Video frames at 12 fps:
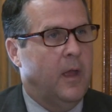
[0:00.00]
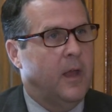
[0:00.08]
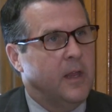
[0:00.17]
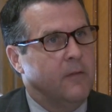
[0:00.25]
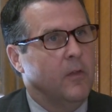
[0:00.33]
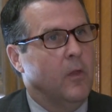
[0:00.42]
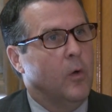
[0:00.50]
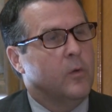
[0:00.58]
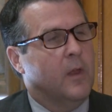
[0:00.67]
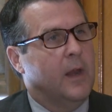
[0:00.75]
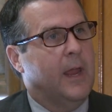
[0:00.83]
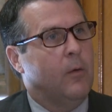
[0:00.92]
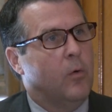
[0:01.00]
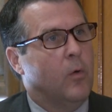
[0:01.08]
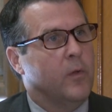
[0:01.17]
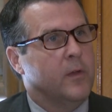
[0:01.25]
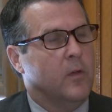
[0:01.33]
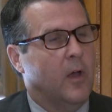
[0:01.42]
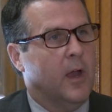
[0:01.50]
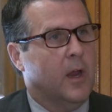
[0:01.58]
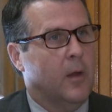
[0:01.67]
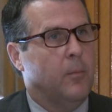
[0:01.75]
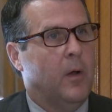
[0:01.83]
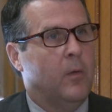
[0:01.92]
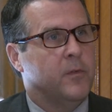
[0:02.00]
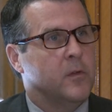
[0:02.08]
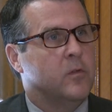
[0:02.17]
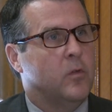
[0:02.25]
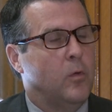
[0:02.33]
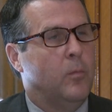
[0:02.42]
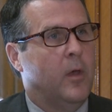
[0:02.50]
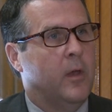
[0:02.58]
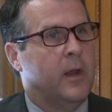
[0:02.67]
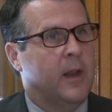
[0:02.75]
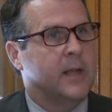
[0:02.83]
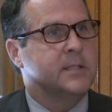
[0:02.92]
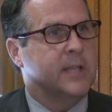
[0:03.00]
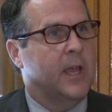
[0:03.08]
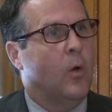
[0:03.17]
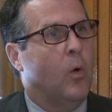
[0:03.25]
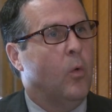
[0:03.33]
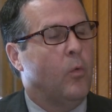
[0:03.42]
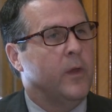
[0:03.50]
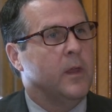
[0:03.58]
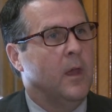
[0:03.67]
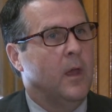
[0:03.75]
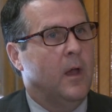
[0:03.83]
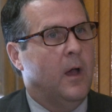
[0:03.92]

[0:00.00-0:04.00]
And even though today we're only talking about the two million, and I say only,